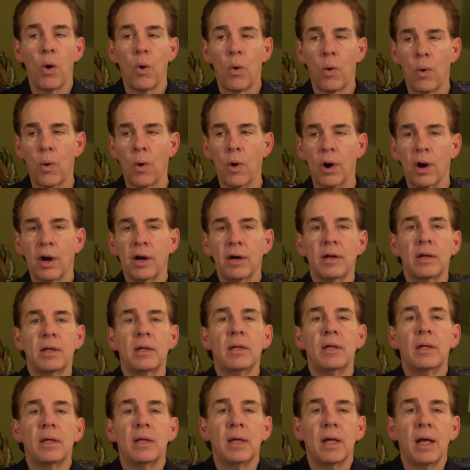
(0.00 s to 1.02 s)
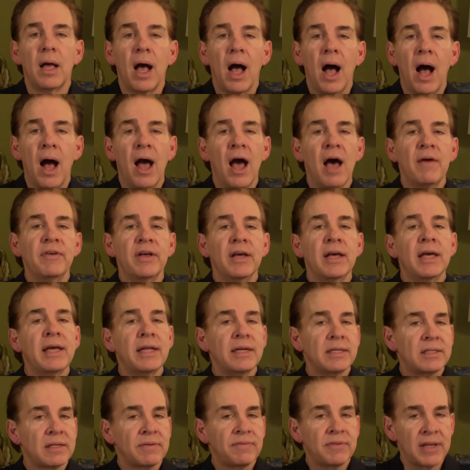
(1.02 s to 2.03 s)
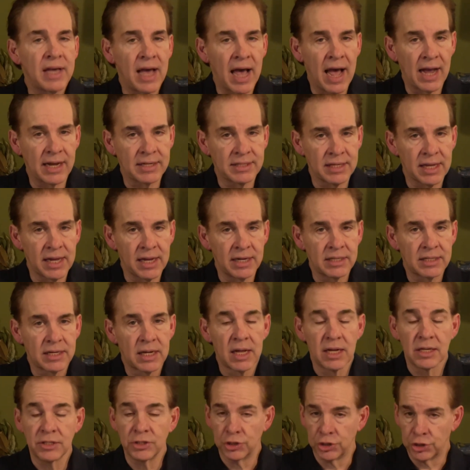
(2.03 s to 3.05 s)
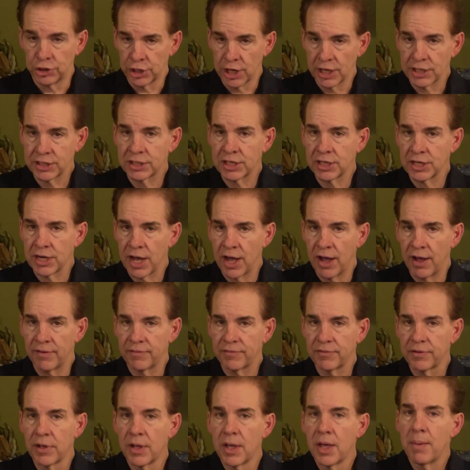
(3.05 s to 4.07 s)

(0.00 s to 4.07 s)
Or I have a hint of the accent, just enough,